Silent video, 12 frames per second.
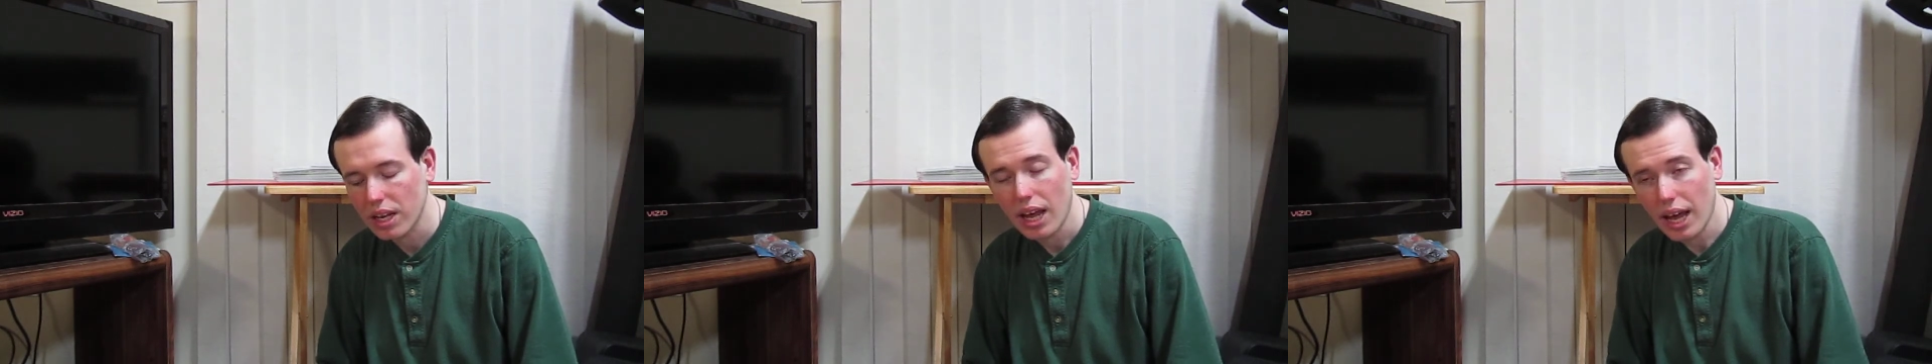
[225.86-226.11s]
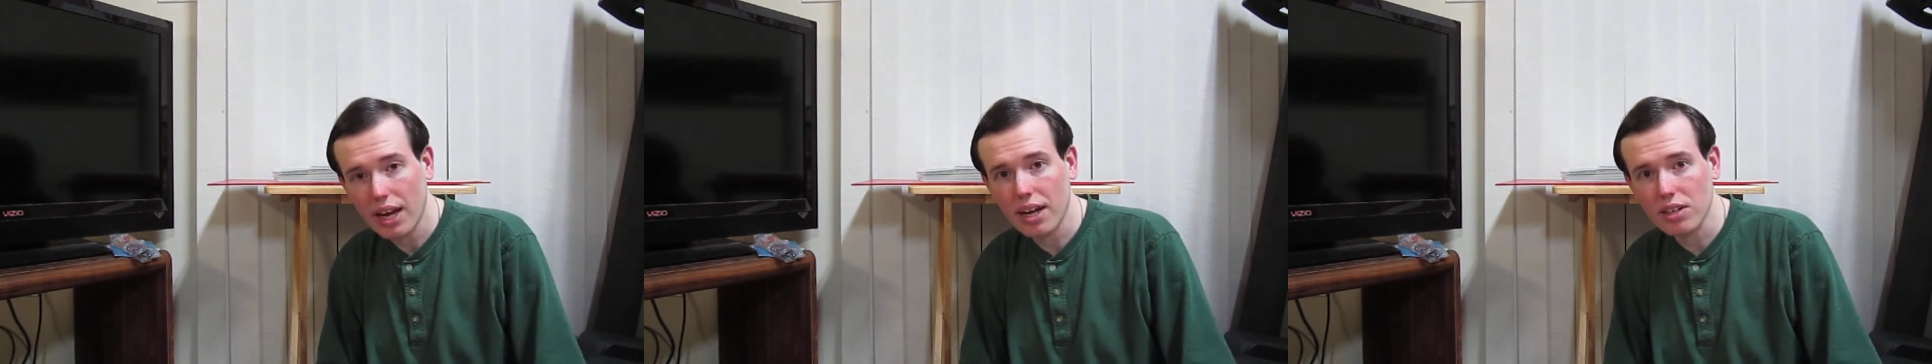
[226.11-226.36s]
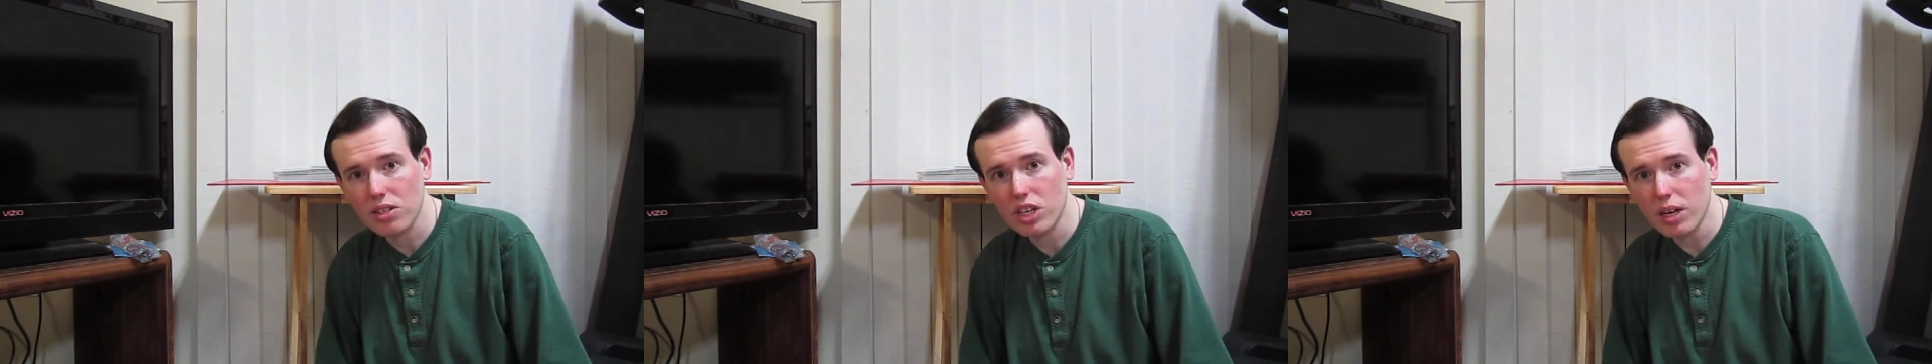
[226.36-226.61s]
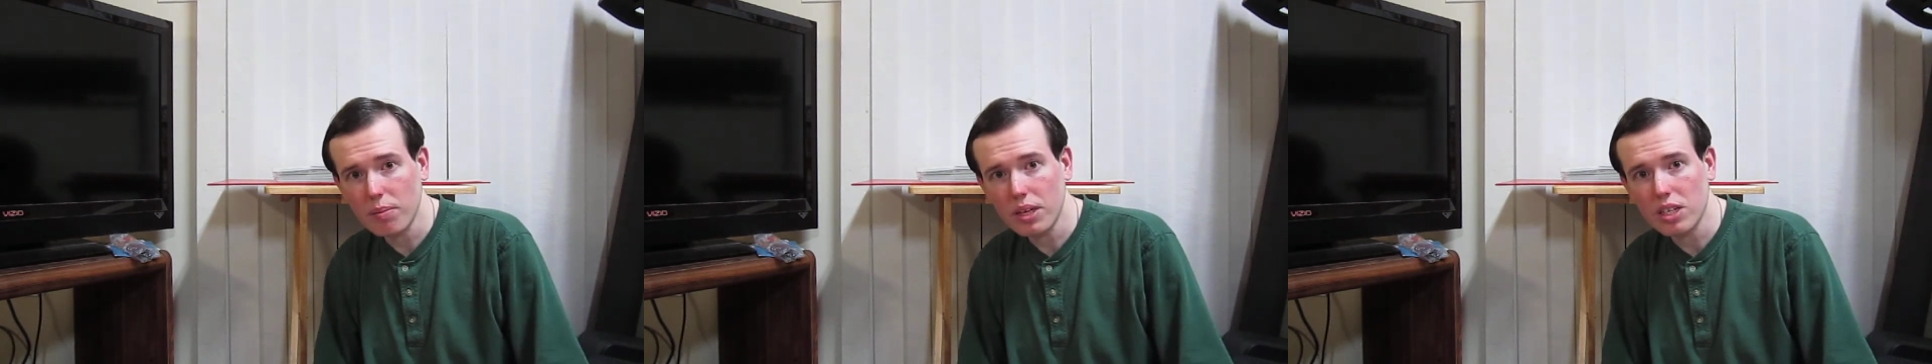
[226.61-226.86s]
NL
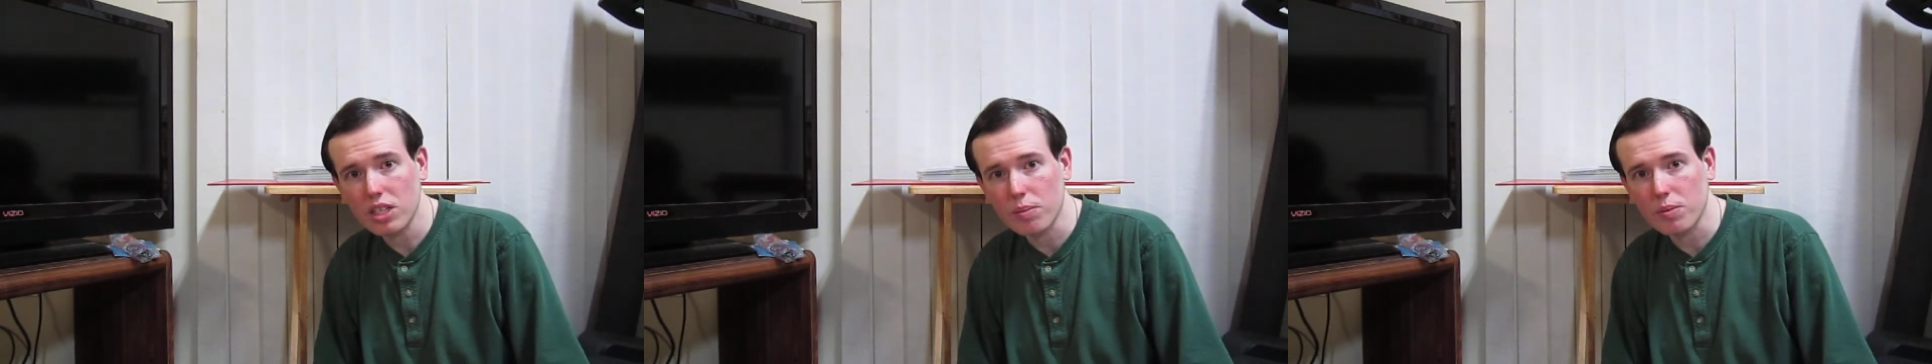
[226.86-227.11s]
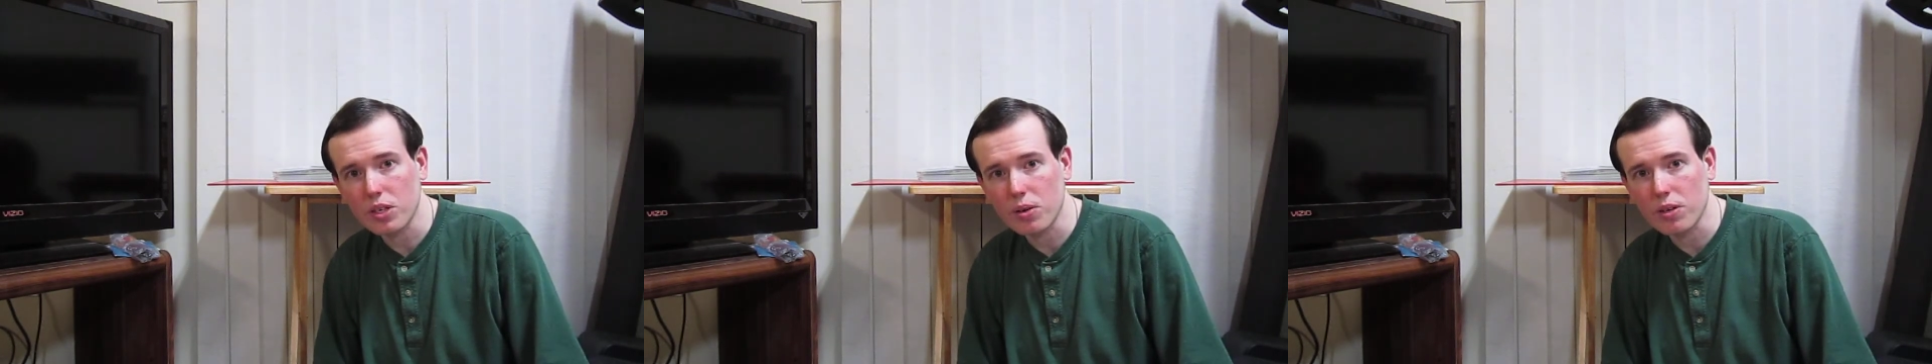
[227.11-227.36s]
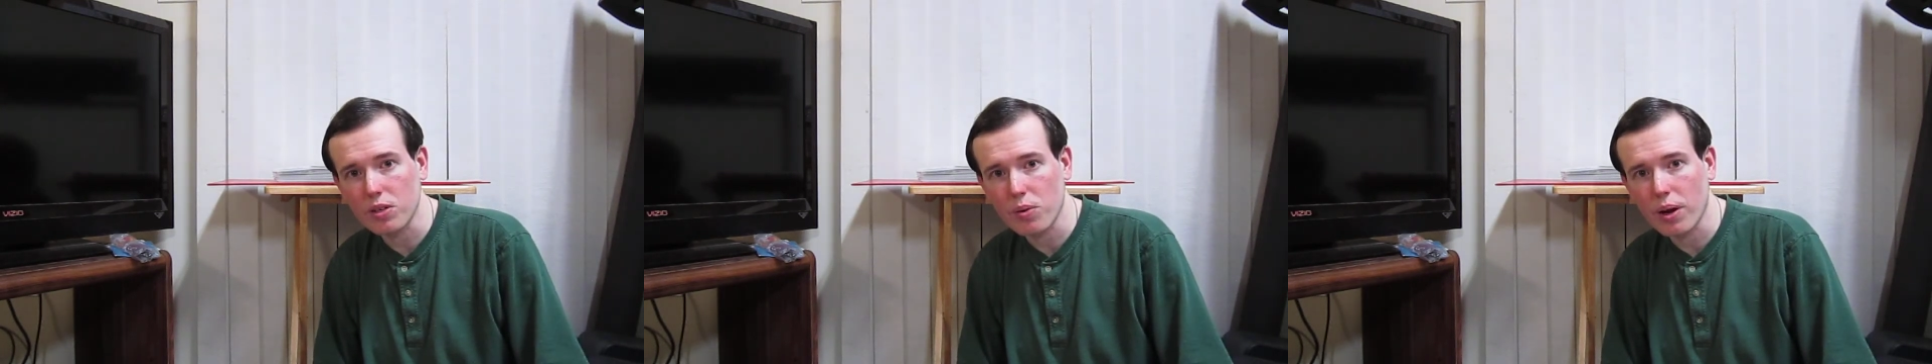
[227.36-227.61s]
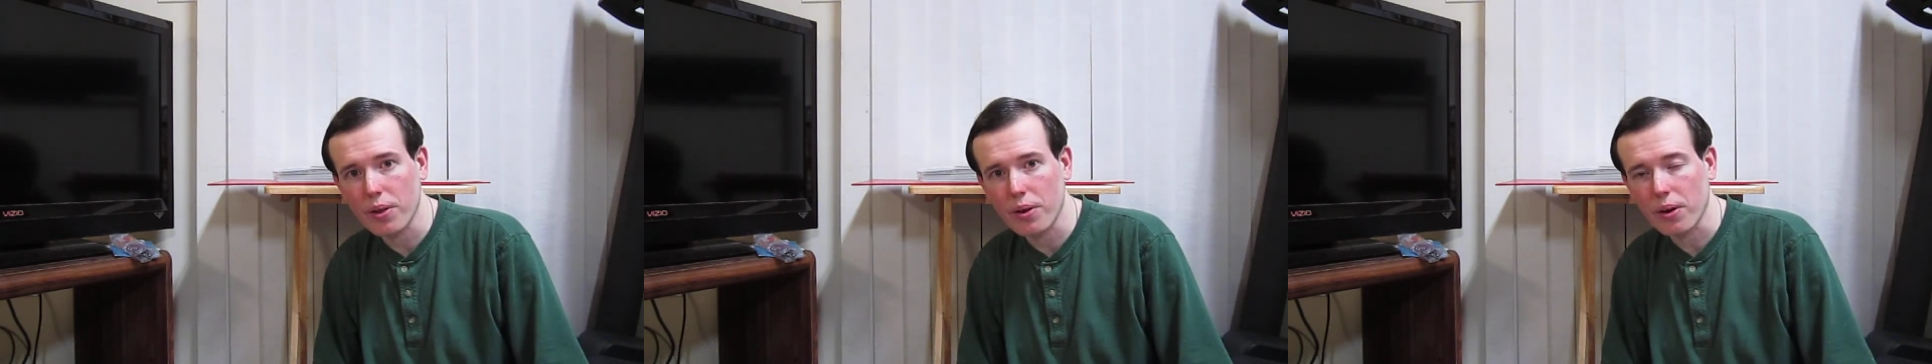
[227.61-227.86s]
championship series
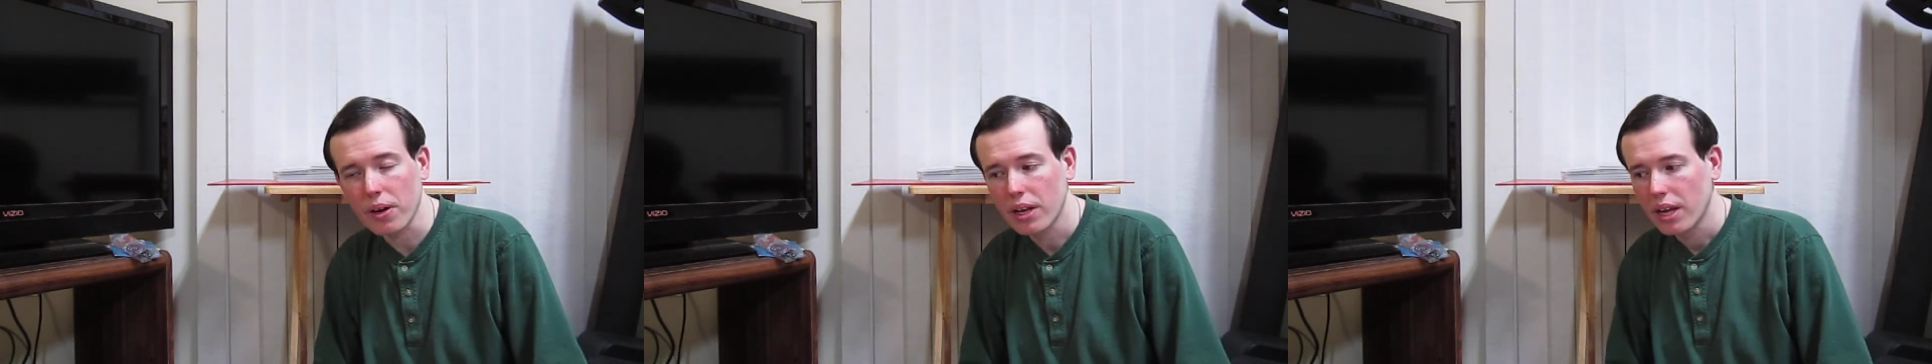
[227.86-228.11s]
rather.